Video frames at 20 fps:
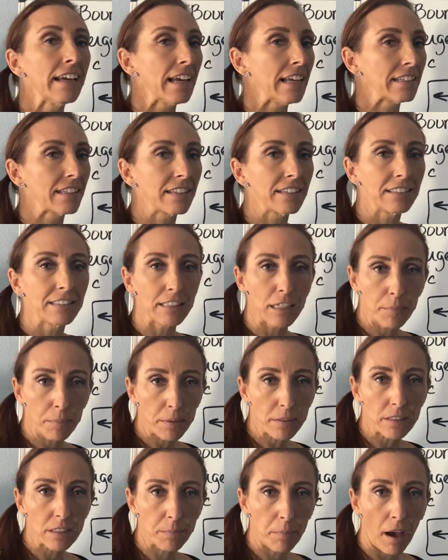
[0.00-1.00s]
It's the
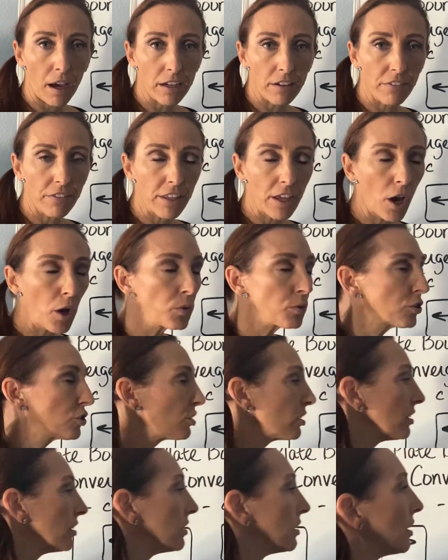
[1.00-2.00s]
deepest spot of the
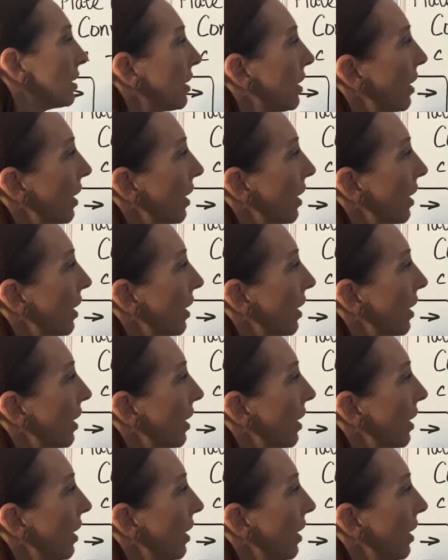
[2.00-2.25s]
ocean.